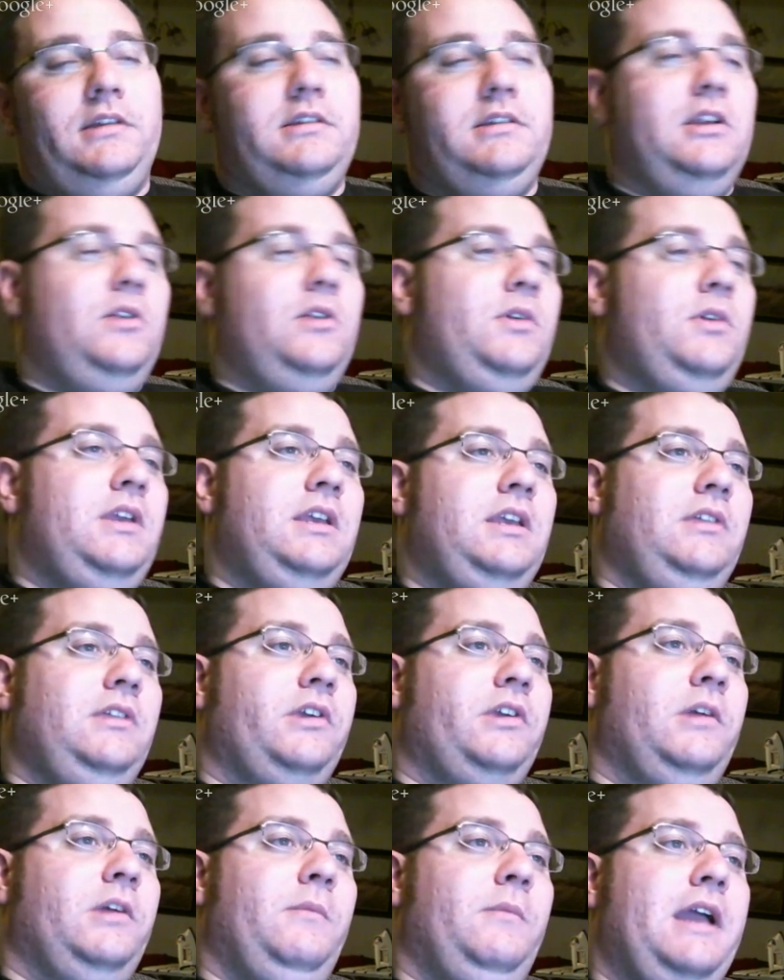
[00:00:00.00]
He could
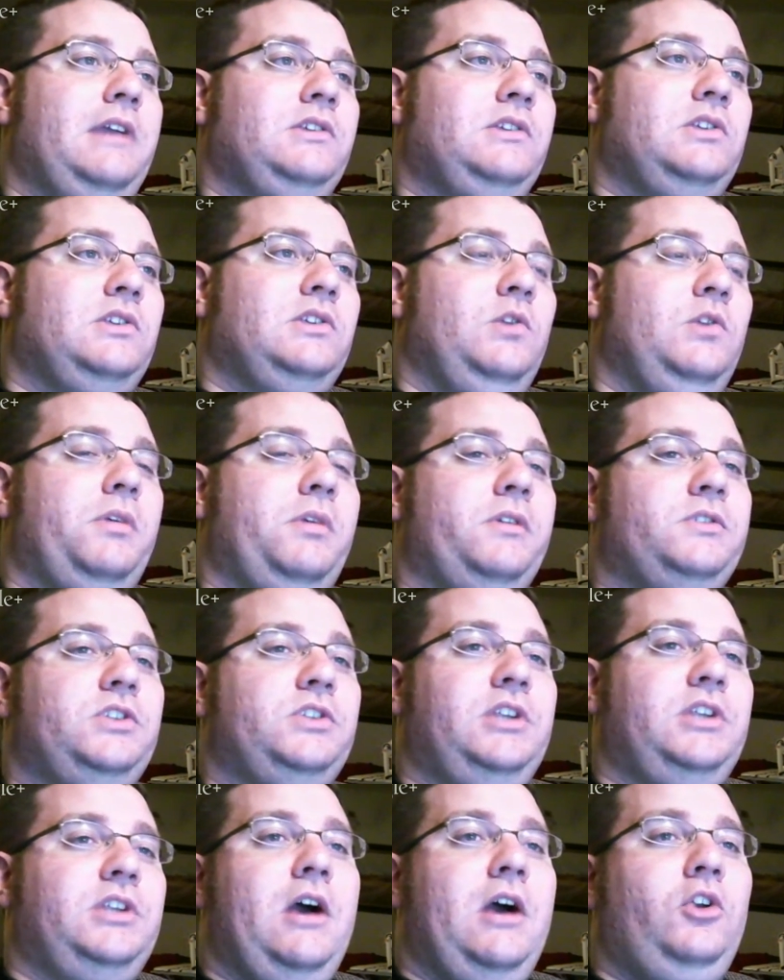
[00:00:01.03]
either come back as a new
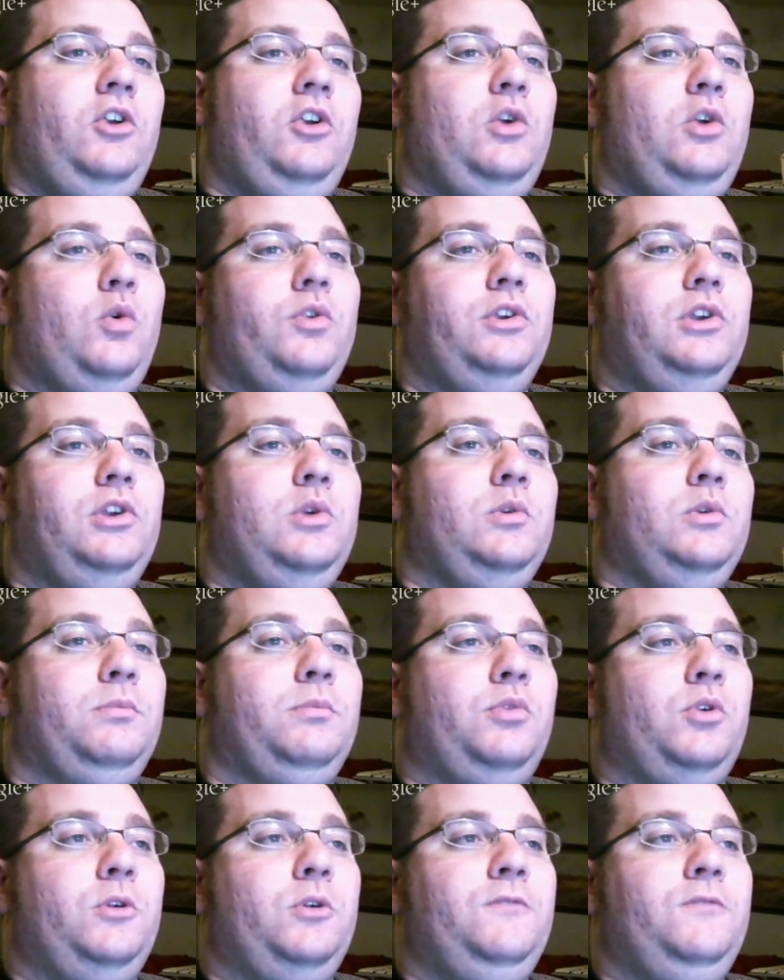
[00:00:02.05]
personality or the new and
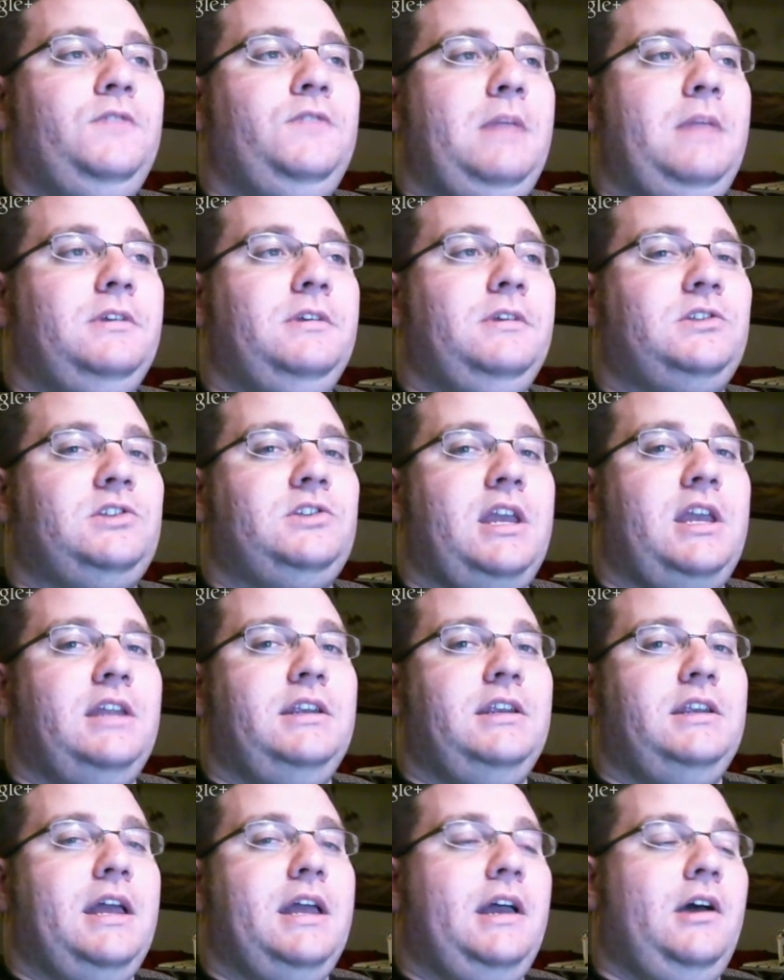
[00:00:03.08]
improved Damian
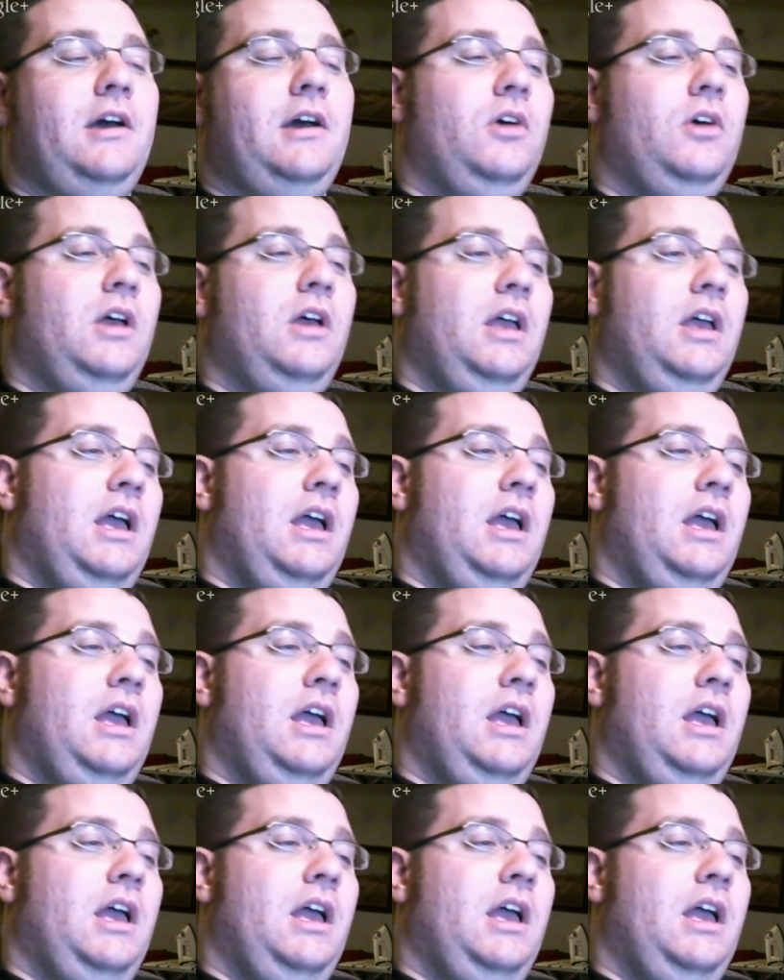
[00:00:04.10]
Sandow.